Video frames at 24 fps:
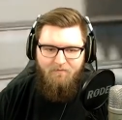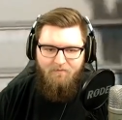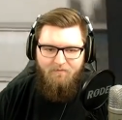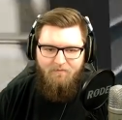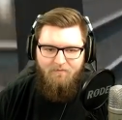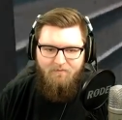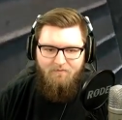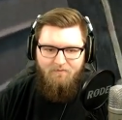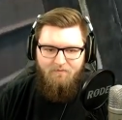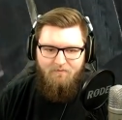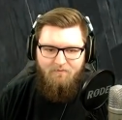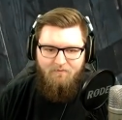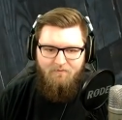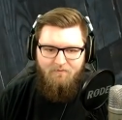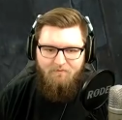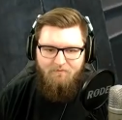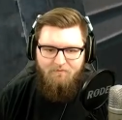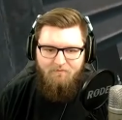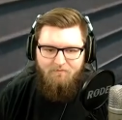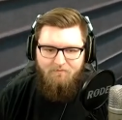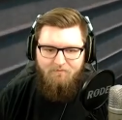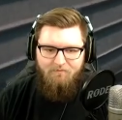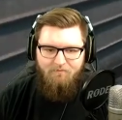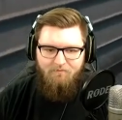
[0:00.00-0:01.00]

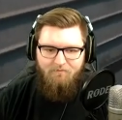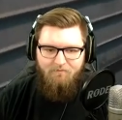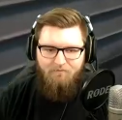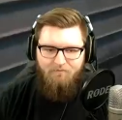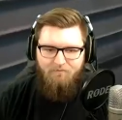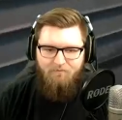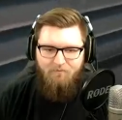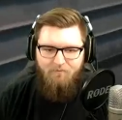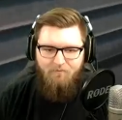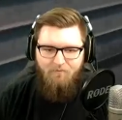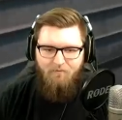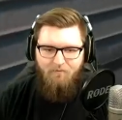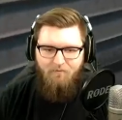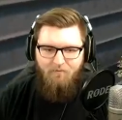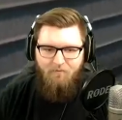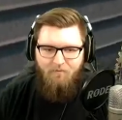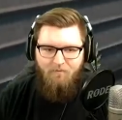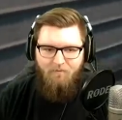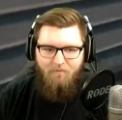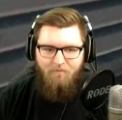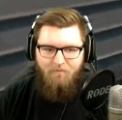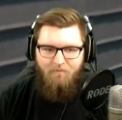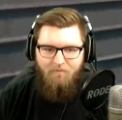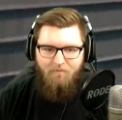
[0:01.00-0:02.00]

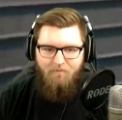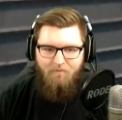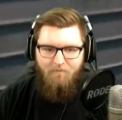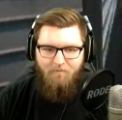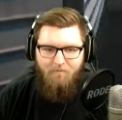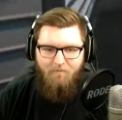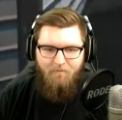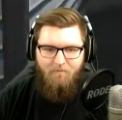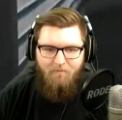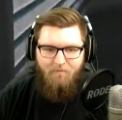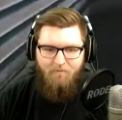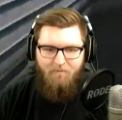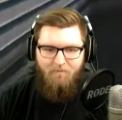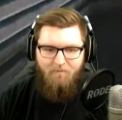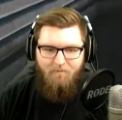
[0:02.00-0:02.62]
Nobody speaks.